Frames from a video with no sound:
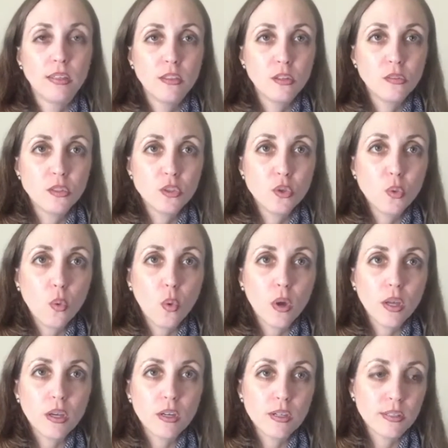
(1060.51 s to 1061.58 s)
Those two
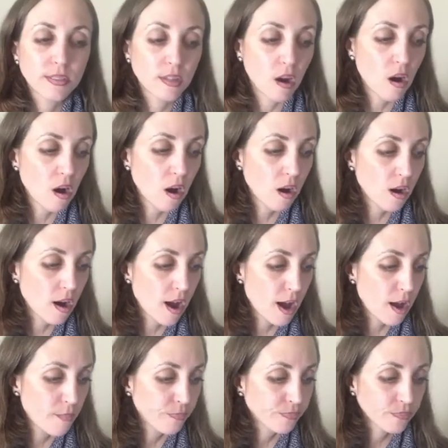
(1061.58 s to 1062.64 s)
oils are,
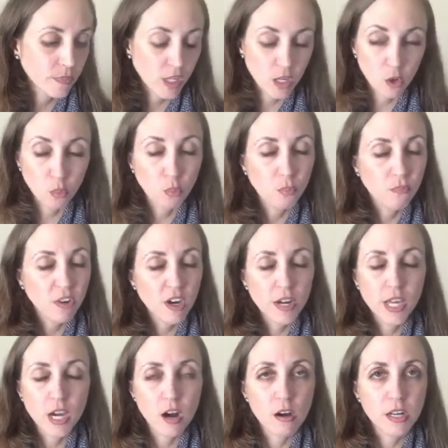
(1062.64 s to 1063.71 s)
very
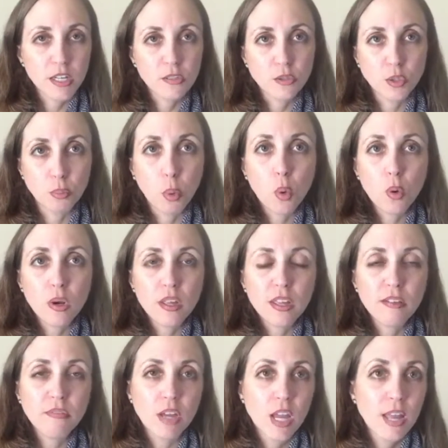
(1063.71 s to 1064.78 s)
cardio
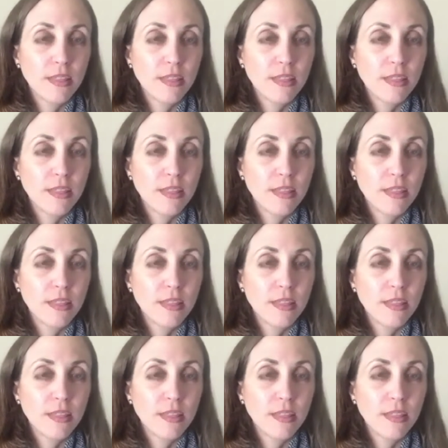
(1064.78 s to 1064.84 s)
supportive.